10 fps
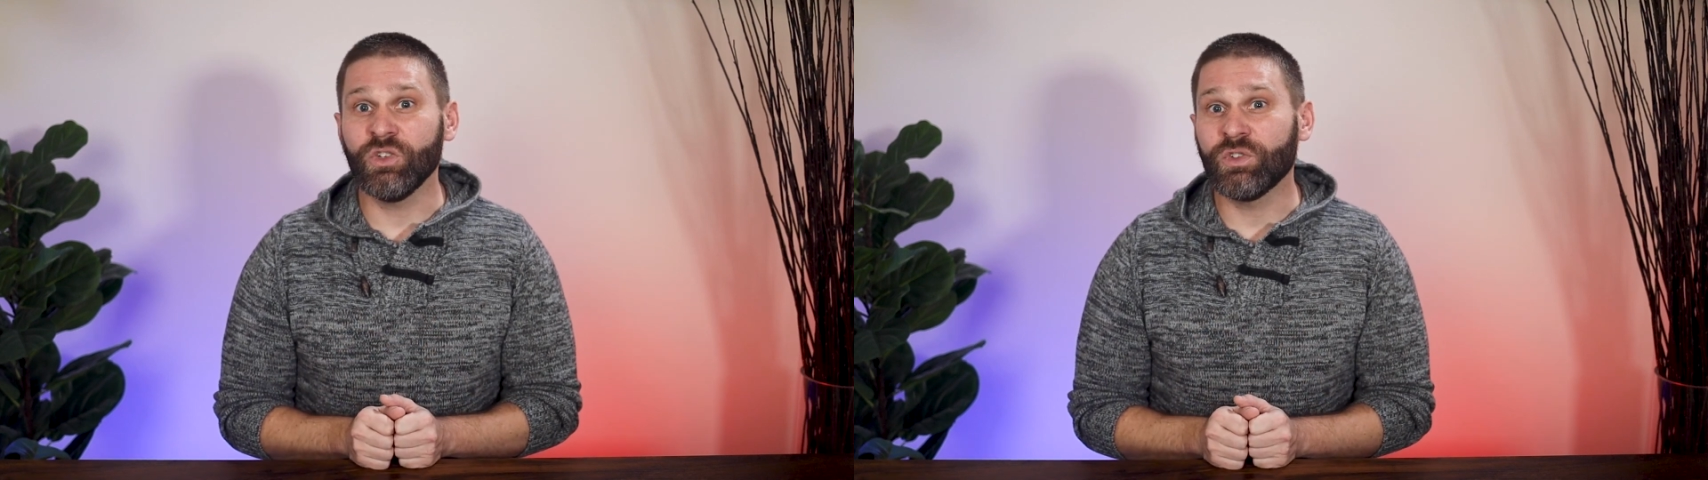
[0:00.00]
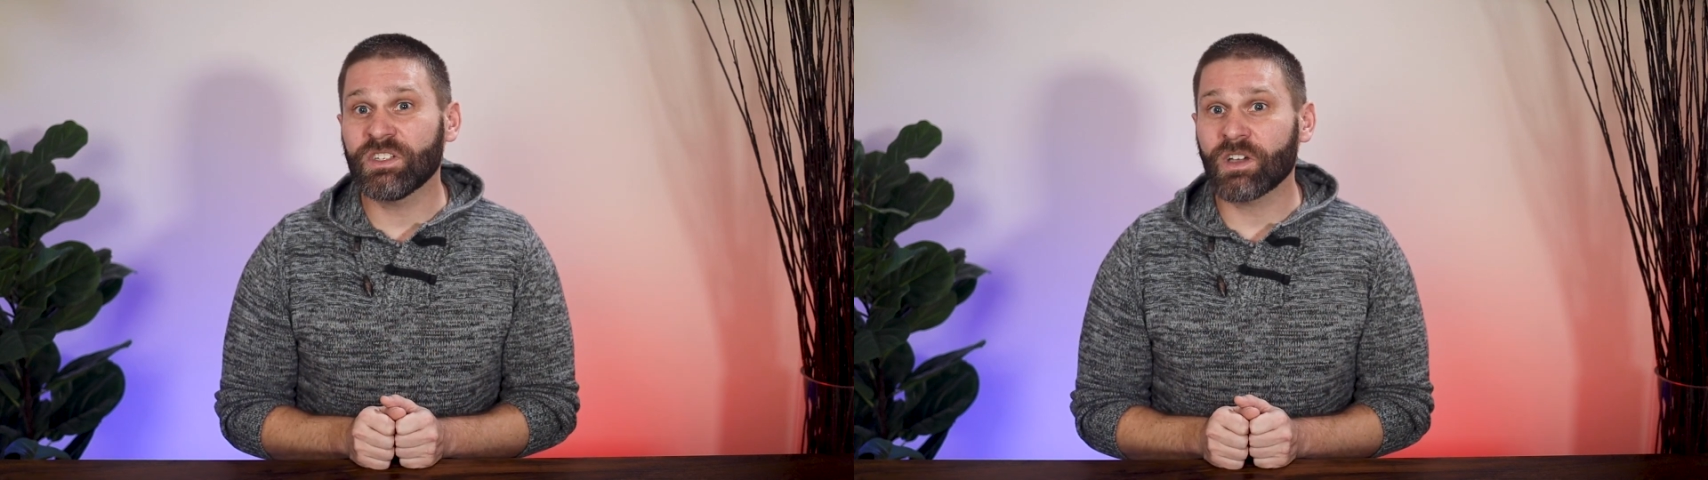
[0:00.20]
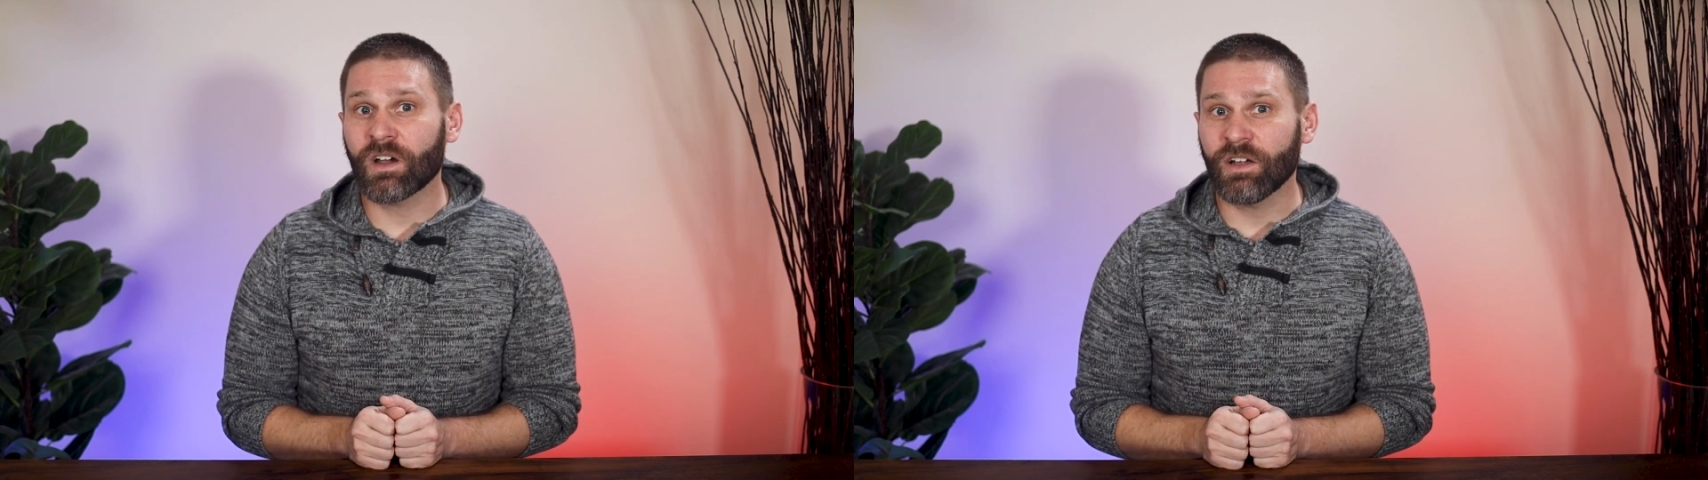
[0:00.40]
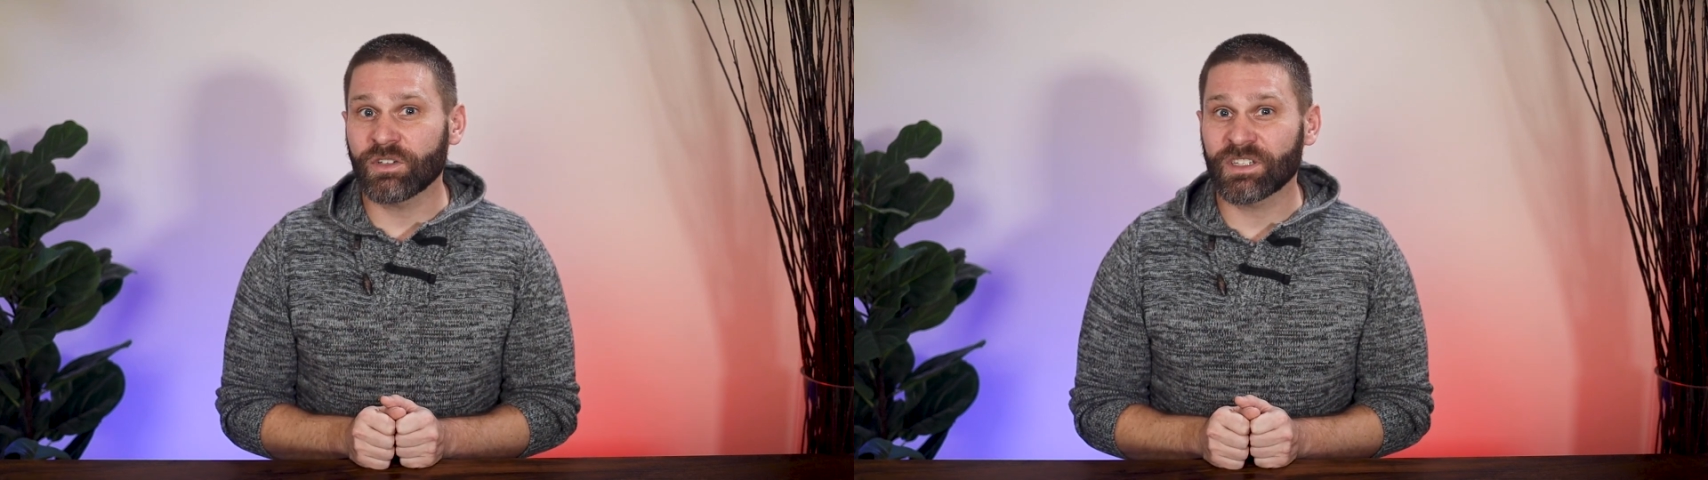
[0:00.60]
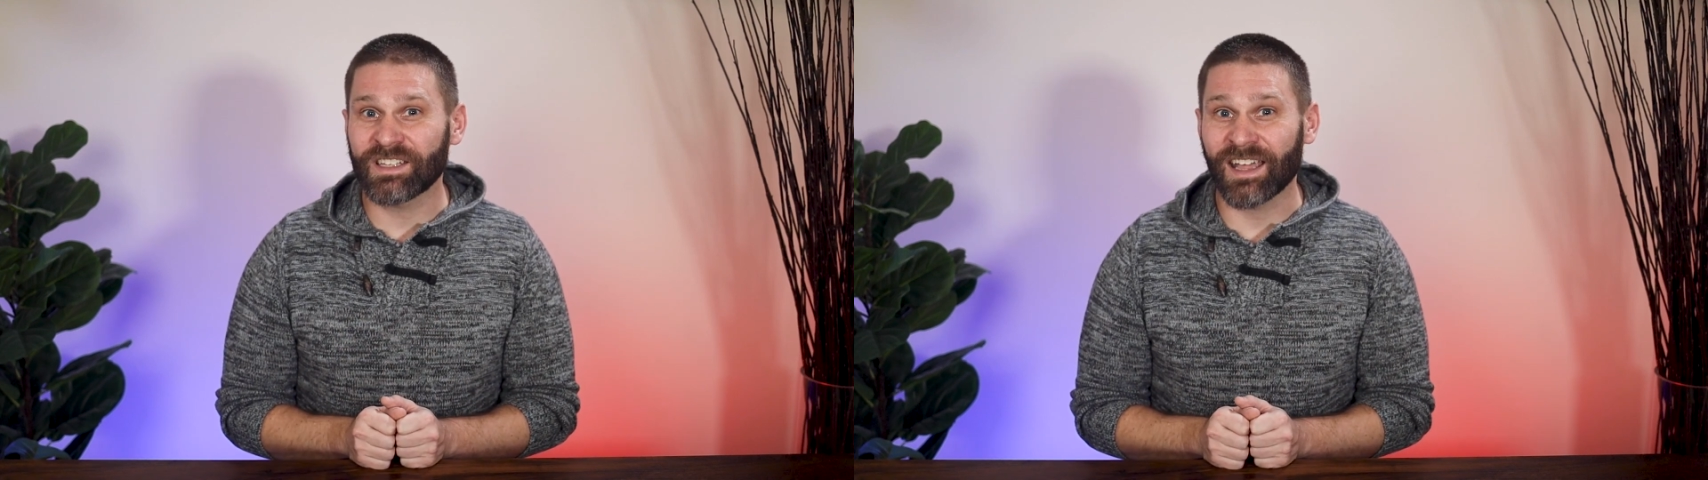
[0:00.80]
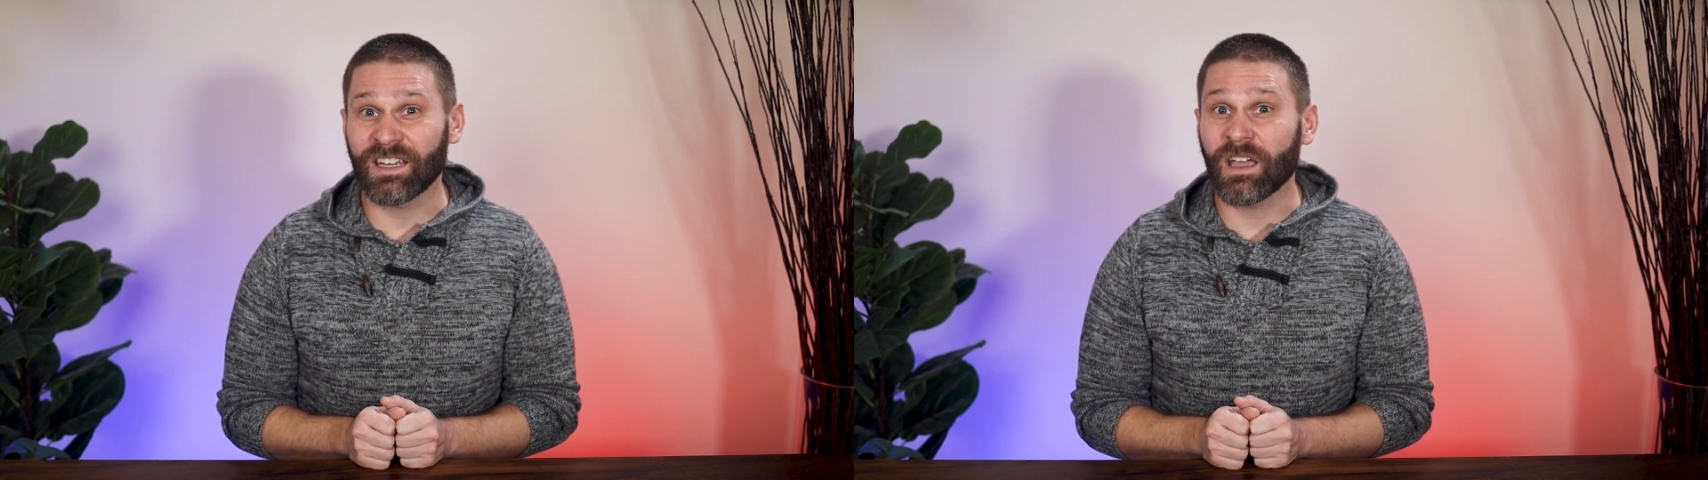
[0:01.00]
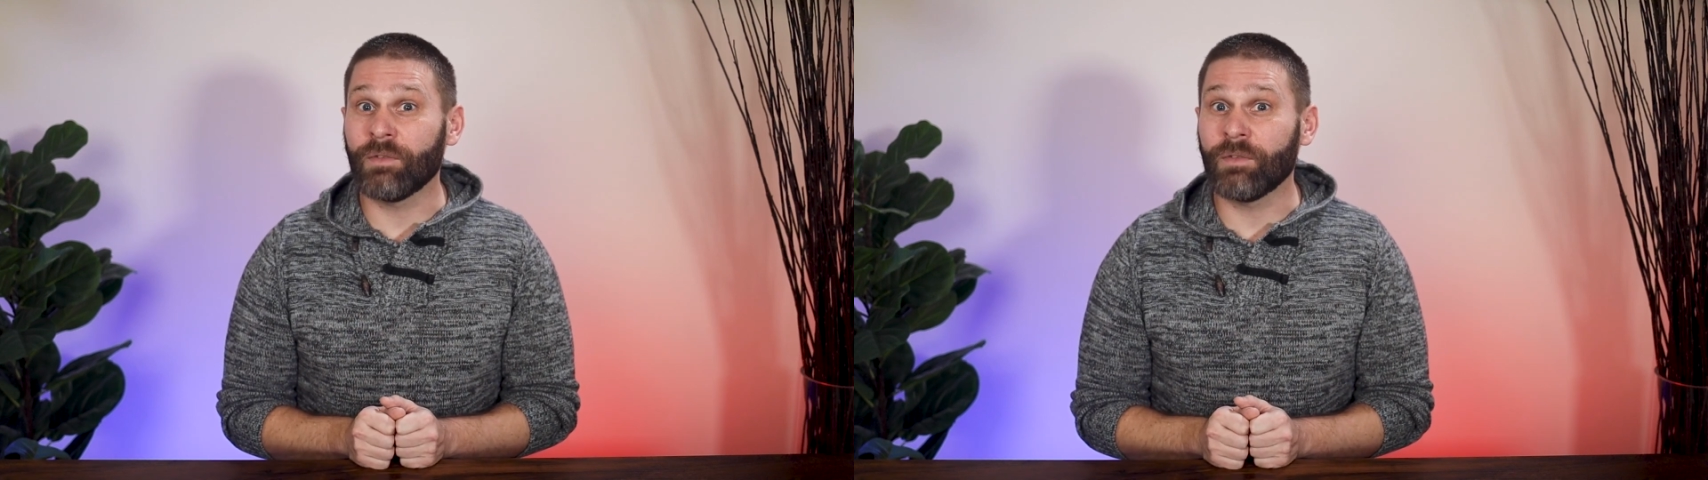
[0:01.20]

uses our understanding